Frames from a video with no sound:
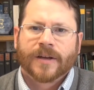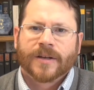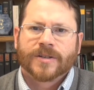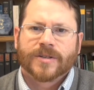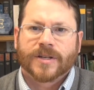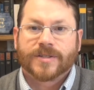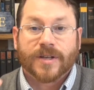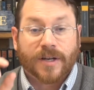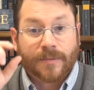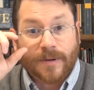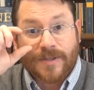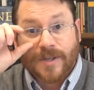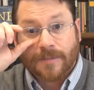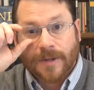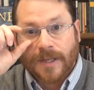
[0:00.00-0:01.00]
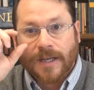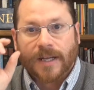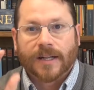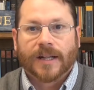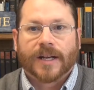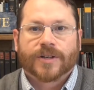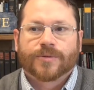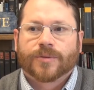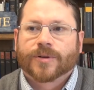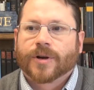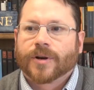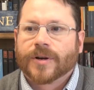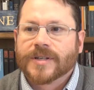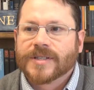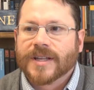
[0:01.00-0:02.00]
So let's talk about some of the intellectual
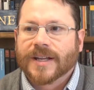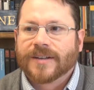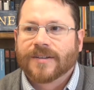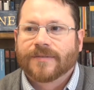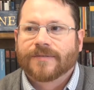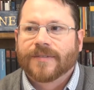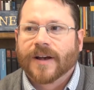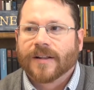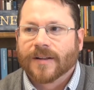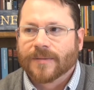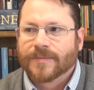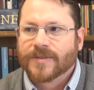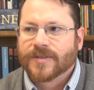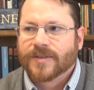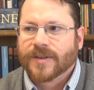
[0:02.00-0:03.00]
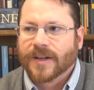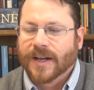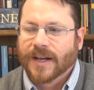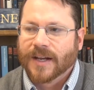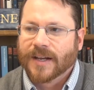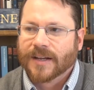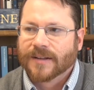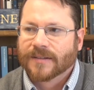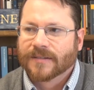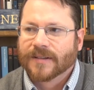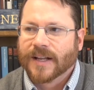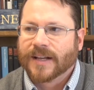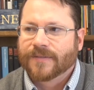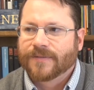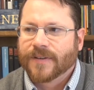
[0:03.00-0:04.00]
currents that developed in
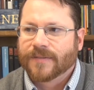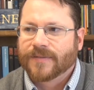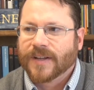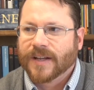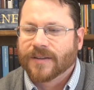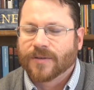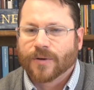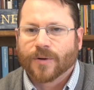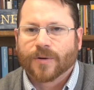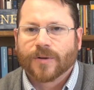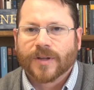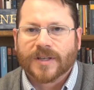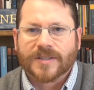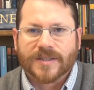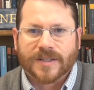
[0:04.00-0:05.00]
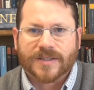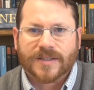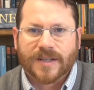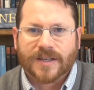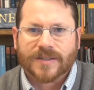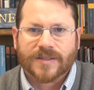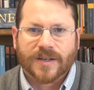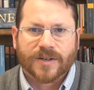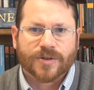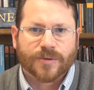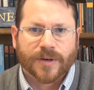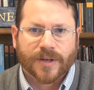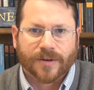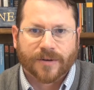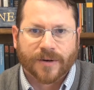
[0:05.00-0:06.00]
late 15th, early 16th
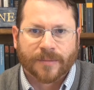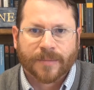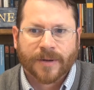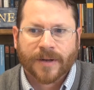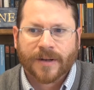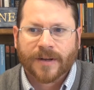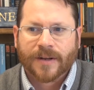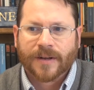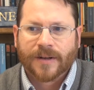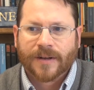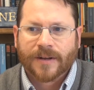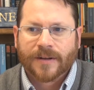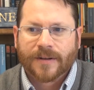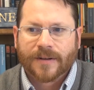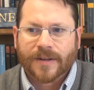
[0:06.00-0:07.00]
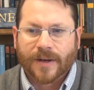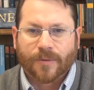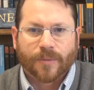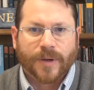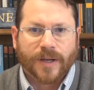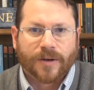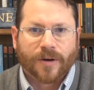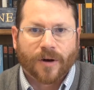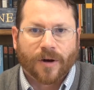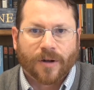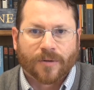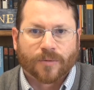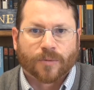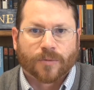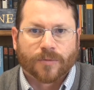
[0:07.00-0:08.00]
century Europe that we
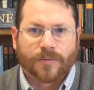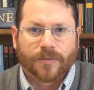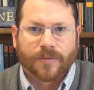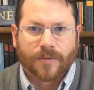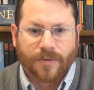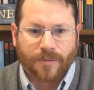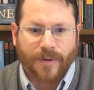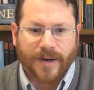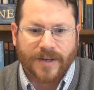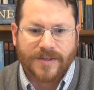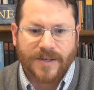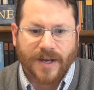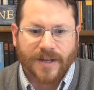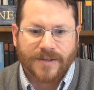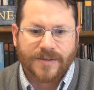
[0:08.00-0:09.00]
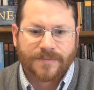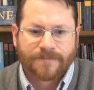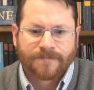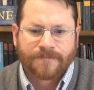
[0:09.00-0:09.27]
call the Renaissance.